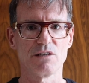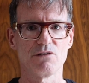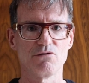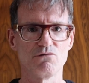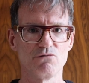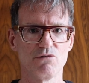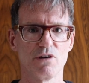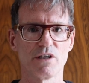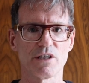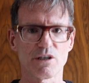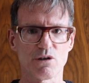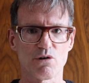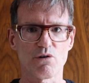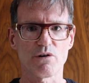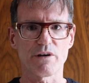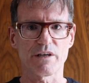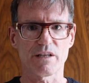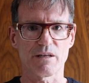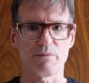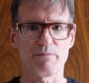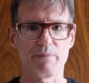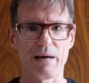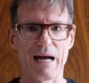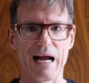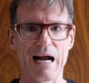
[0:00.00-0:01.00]
run according to
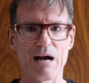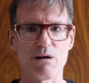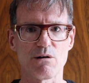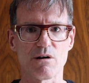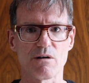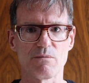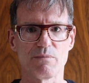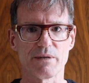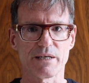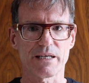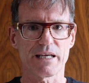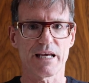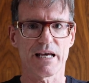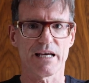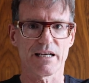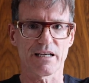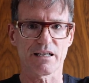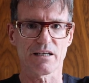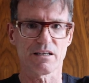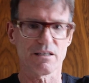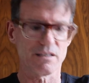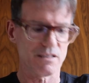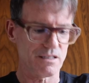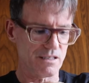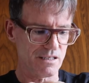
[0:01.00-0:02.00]
the power, but again, I
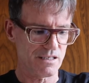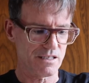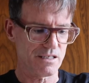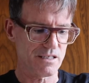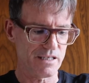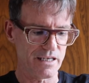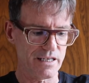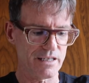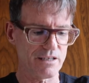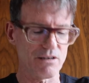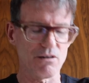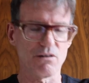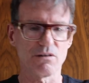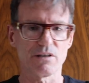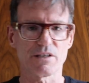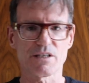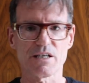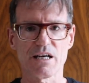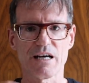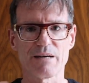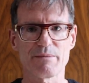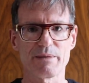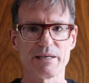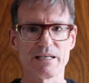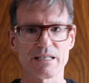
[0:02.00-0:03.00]
couldn't see it all the
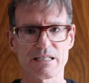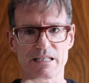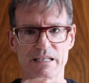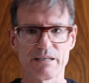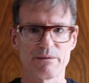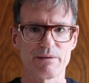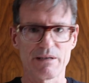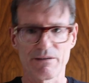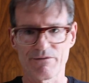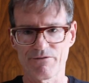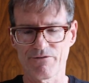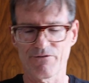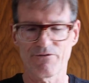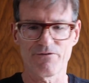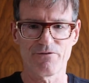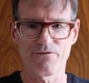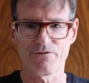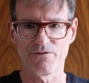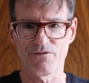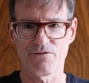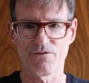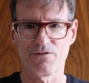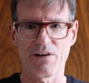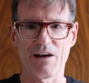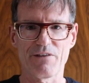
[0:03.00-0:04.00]
time easily without
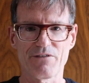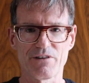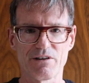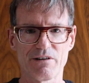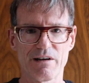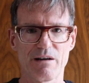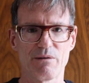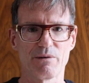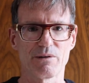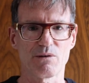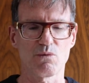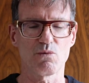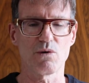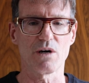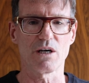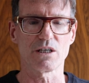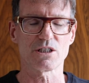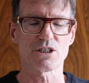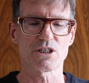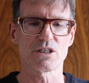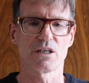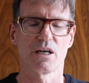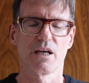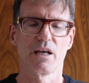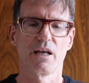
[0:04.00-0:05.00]
faffing around with the
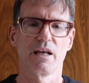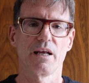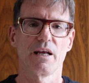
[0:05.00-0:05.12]
watch.